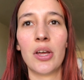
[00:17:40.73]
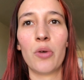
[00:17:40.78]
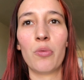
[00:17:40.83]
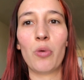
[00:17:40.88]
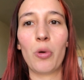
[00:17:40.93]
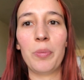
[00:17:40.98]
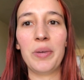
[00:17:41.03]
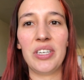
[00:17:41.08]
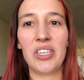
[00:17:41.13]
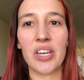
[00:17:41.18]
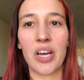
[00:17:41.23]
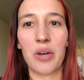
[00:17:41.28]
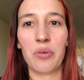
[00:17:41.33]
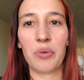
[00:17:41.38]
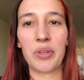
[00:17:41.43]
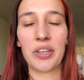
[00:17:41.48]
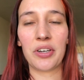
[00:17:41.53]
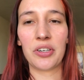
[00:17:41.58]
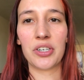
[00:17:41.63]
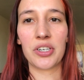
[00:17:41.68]
we'll be done
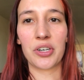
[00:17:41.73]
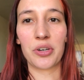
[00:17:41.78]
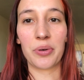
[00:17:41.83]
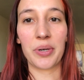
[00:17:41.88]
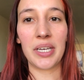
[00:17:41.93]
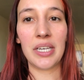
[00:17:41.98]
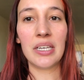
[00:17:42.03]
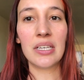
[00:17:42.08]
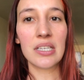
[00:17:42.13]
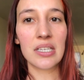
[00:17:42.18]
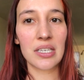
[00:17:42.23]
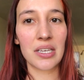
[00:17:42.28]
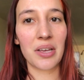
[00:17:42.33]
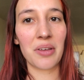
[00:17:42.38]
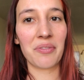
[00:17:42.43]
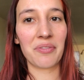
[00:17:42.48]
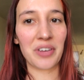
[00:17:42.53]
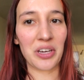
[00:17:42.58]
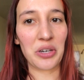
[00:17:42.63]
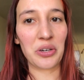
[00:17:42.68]
with our degrees.
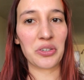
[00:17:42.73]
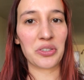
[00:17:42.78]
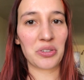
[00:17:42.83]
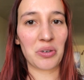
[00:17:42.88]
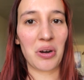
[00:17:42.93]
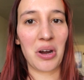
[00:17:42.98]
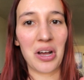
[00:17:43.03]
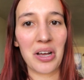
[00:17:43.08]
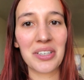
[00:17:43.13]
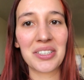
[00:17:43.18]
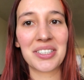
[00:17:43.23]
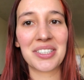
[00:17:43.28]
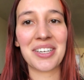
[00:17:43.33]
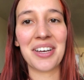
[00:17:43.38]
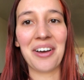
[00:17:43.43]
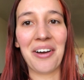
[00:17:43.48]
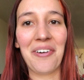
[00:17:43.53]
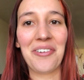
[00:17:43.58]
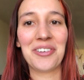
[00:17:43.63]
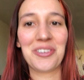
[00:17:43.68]
Fingers crossed.
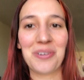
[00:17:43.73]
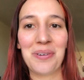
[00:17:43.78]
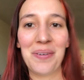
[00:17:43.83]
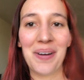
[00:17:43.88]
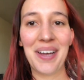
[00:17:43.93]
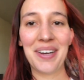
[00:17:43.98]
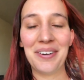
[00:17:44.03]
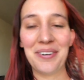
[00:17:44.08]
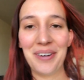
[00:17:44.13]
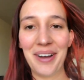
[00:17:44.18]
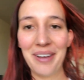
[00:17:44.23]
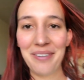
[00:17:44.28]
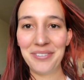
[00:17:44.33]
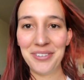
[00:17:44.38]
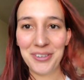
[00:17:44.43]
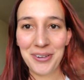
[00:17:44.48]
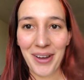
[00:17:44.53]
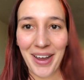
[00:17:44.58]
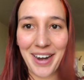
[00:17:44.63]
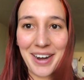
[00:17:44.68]
Also, I know I have
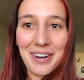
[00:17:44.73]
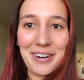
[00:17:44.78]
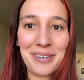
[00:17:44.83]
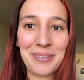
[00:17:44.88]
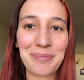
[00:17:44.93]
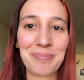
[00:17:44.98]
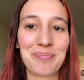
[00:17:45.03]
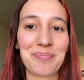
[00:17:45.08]
new hair.